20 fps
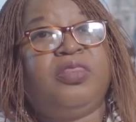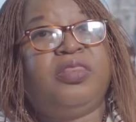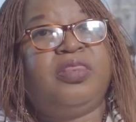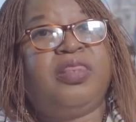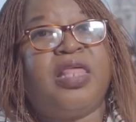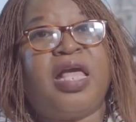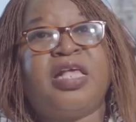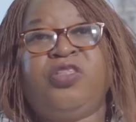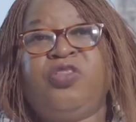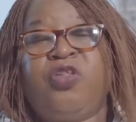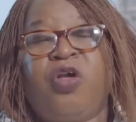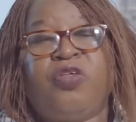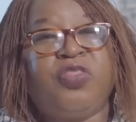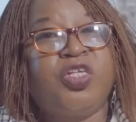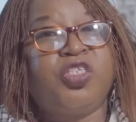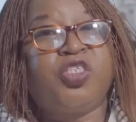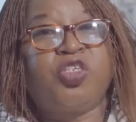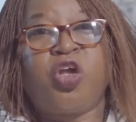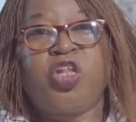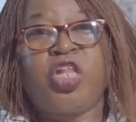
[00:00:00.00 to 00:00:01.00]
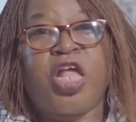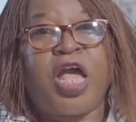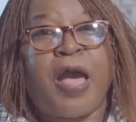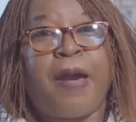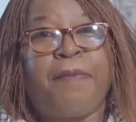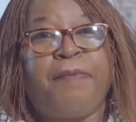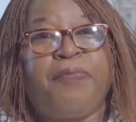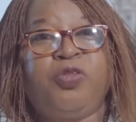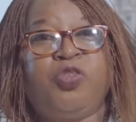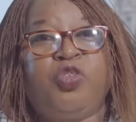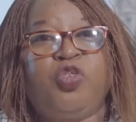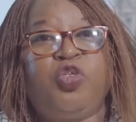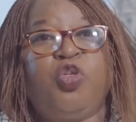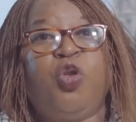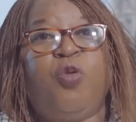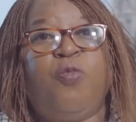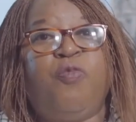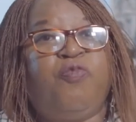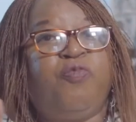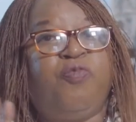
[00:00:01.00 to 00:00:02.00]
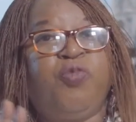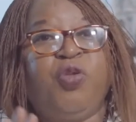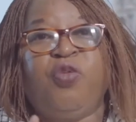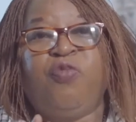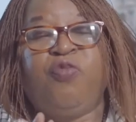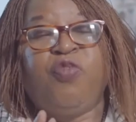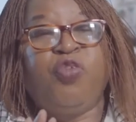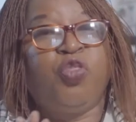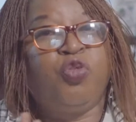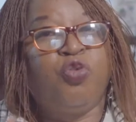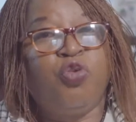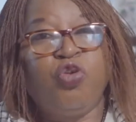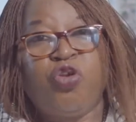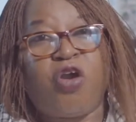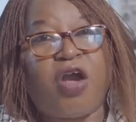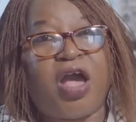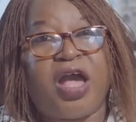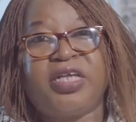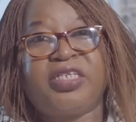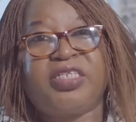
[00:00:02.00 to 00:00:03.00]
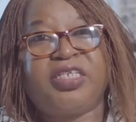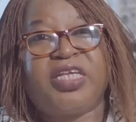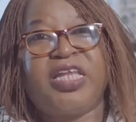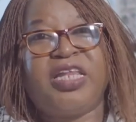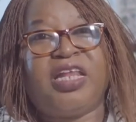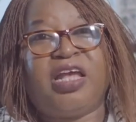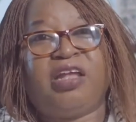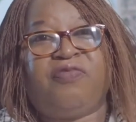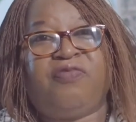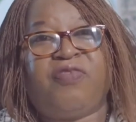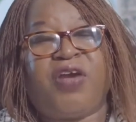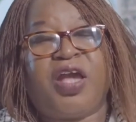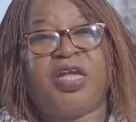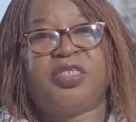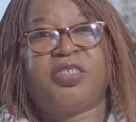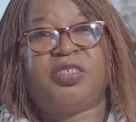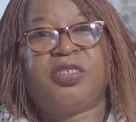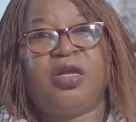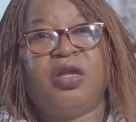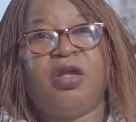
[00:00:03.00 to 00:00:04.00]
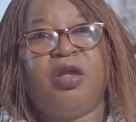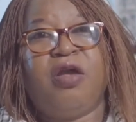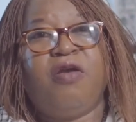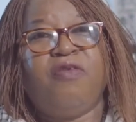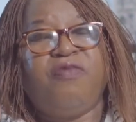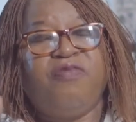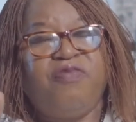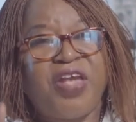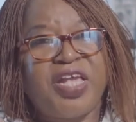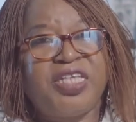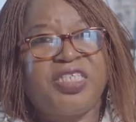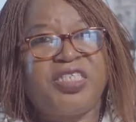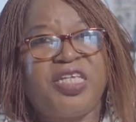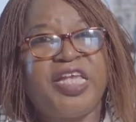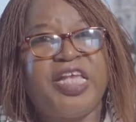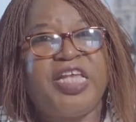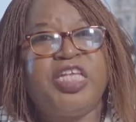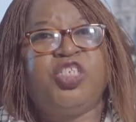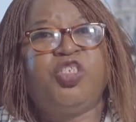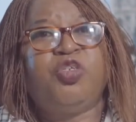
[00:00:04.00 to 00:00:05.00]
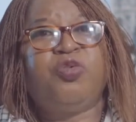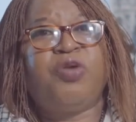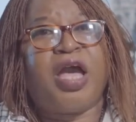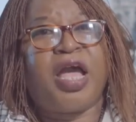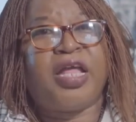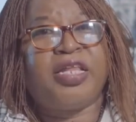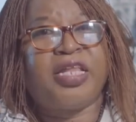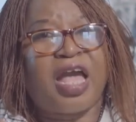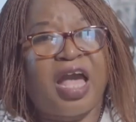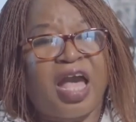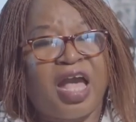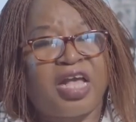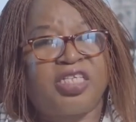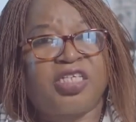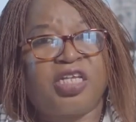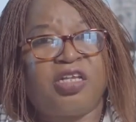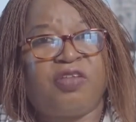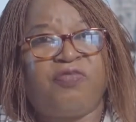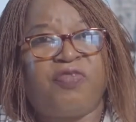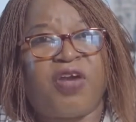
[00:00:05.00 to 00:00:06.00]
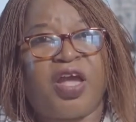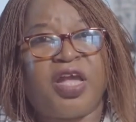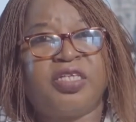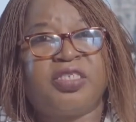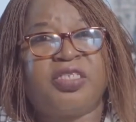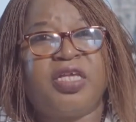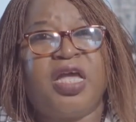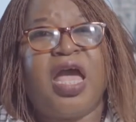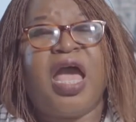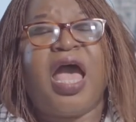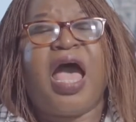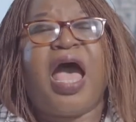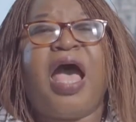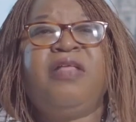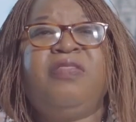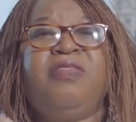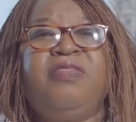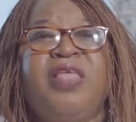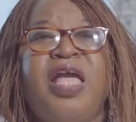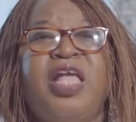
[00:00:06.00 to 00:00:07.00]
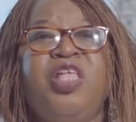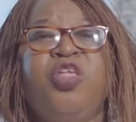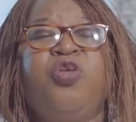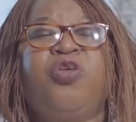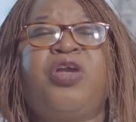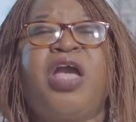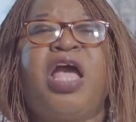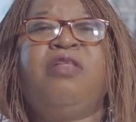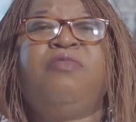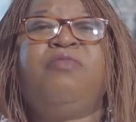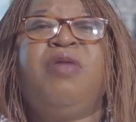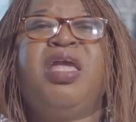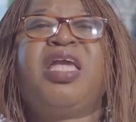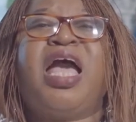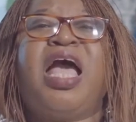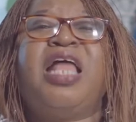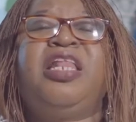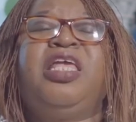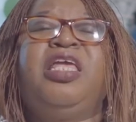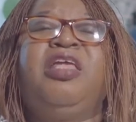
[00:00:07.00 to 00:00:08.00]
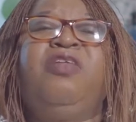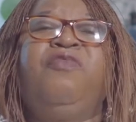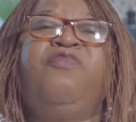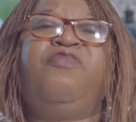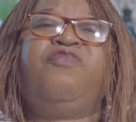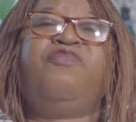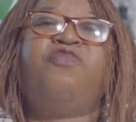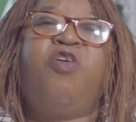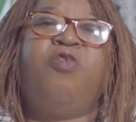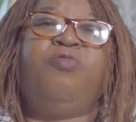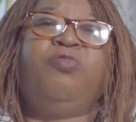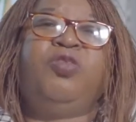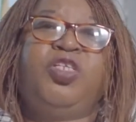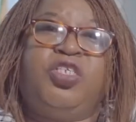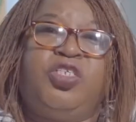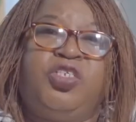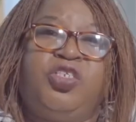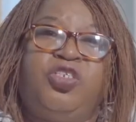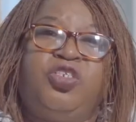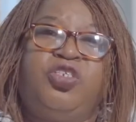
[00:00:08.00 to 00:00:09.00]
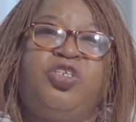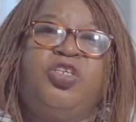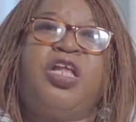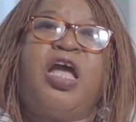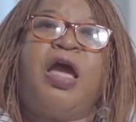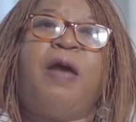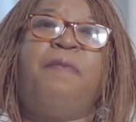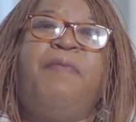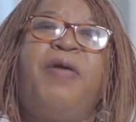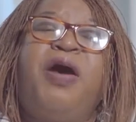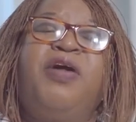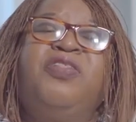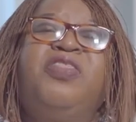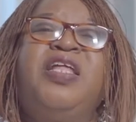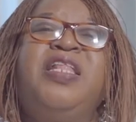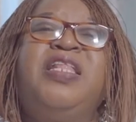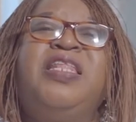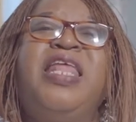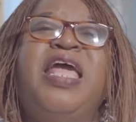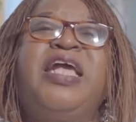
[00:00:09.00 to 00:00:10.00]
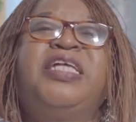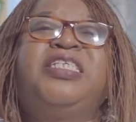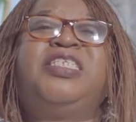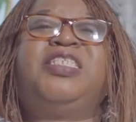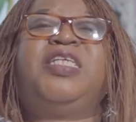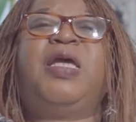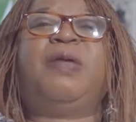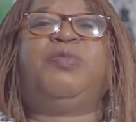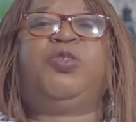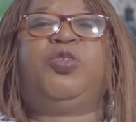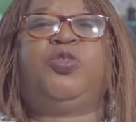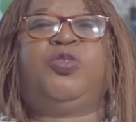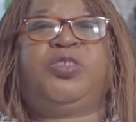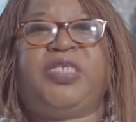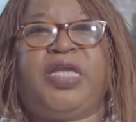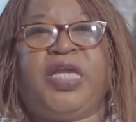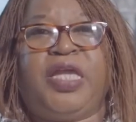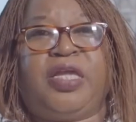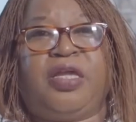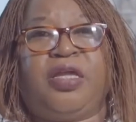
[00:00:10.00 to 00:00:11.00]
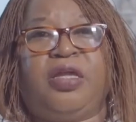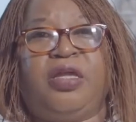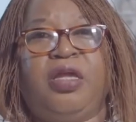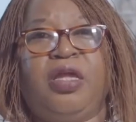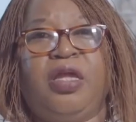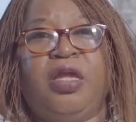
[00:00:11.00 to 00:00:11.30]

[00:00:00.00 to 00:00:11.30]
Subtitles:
Then nothing's going to happen to you even through your asking advice. Face the issue and ask advice, and then you can make an informed decision about the next step to take.